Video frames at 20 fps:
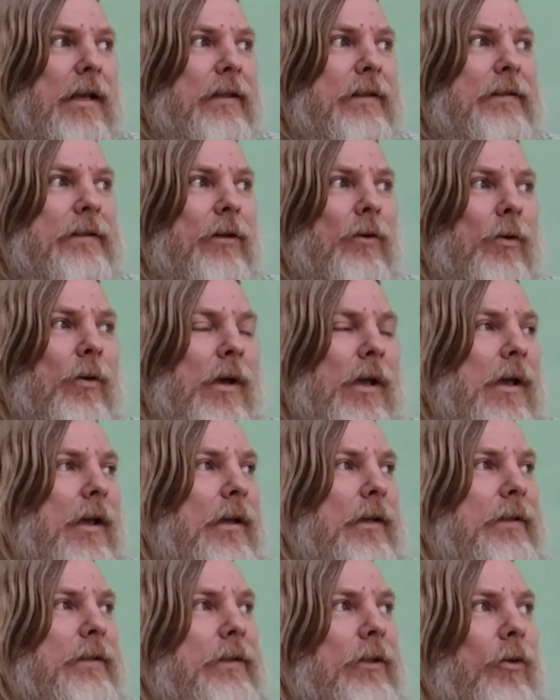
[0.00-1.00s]
So
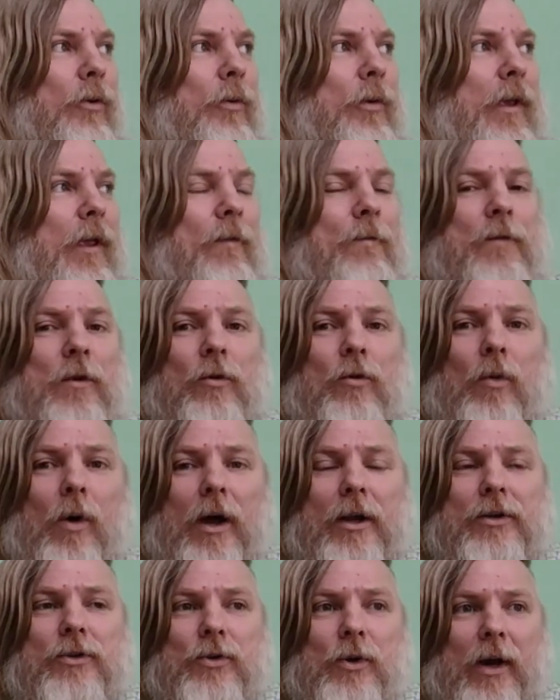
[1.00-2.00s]
if you
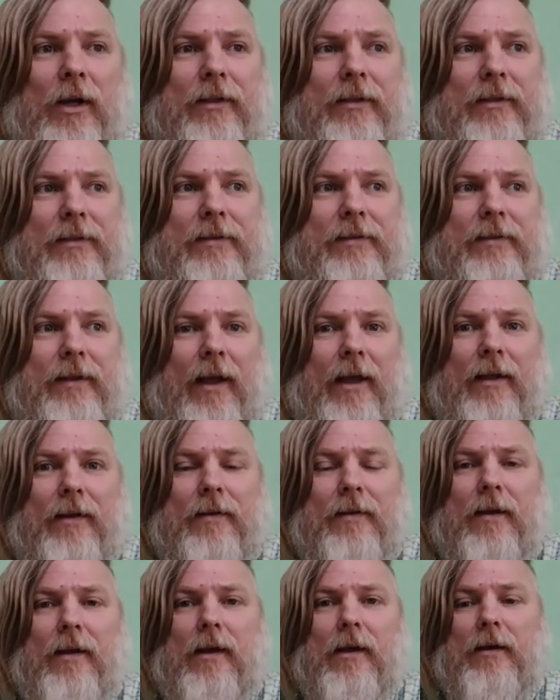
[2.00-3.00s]
want to
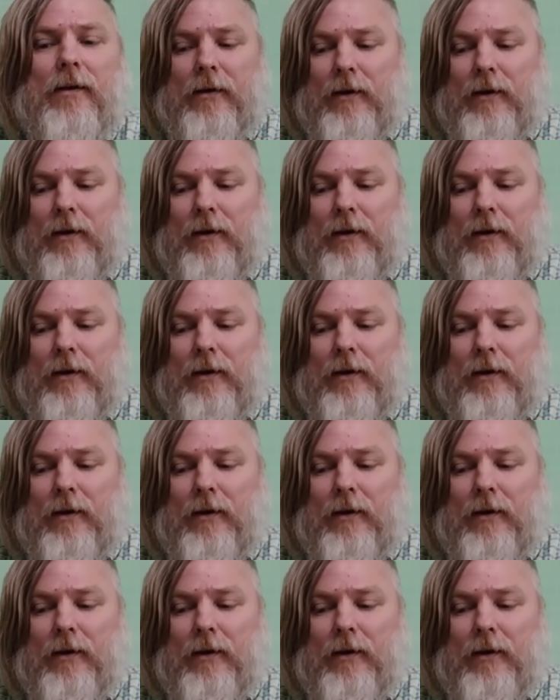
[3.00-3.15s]
understand